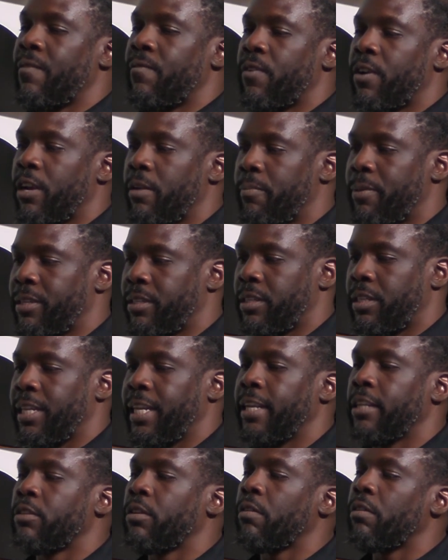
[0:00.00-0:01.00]
very Byzantine.
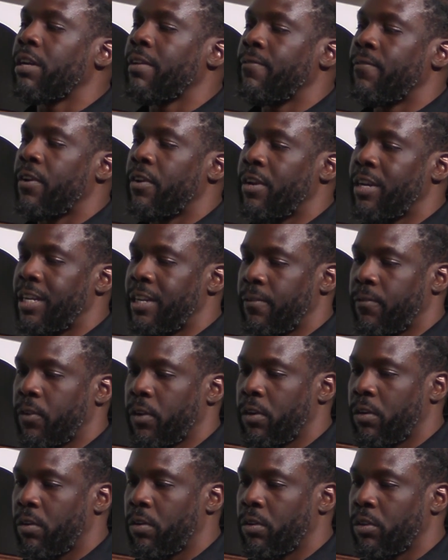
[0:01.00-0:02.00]
It's already very
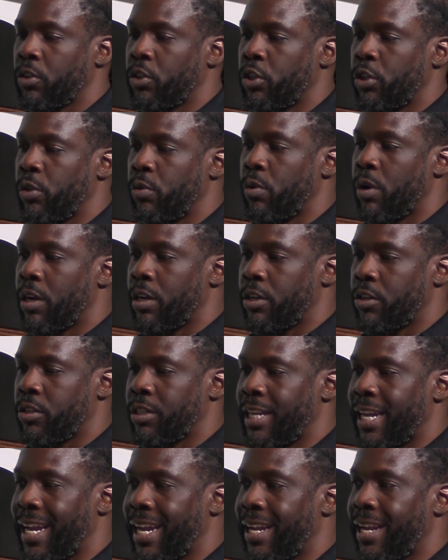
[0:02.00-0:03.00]
difficult to
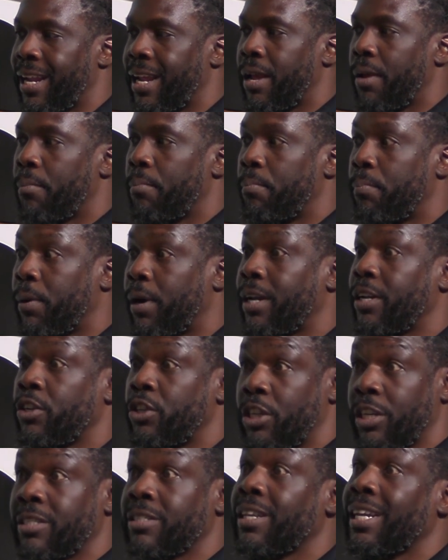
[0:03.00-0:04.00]
understand. But
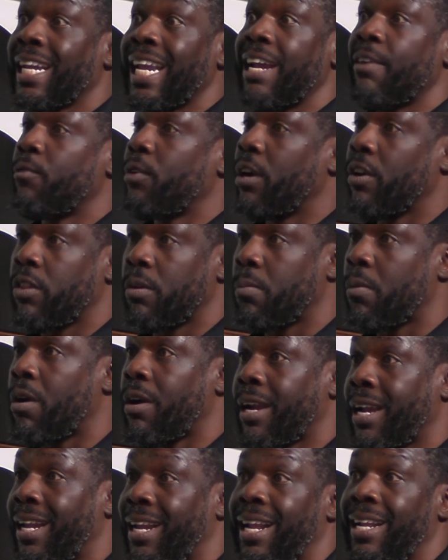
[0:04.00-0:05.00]
just like every other
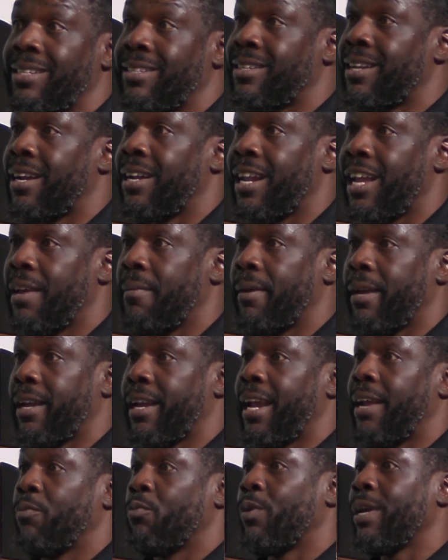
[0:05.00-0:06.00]
market, it's dynamic,
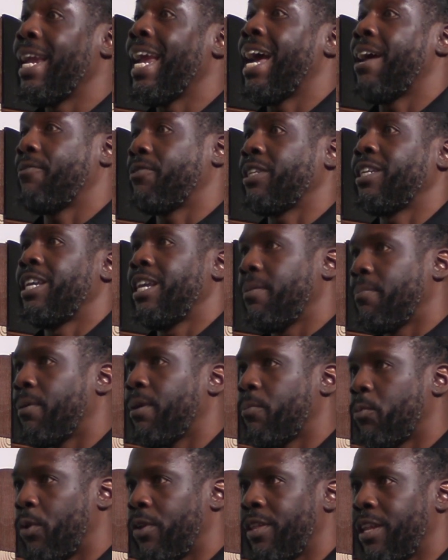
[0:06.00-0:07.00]
and we have to keep
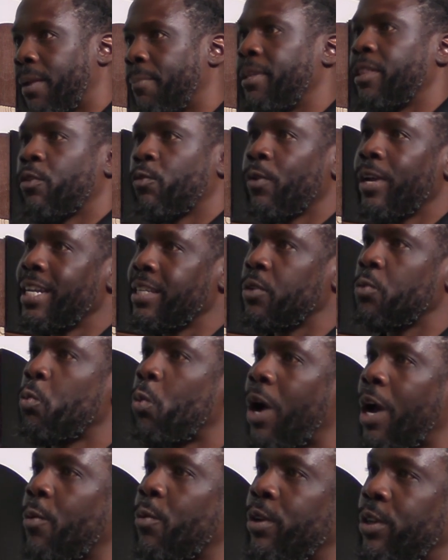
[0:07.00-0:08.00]
up with it. I mean, the reason
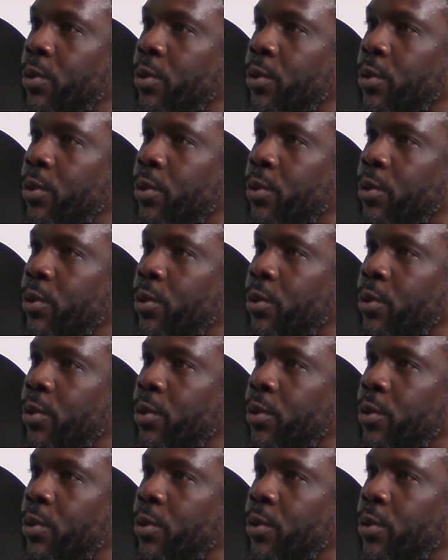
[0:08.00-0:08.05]
why we're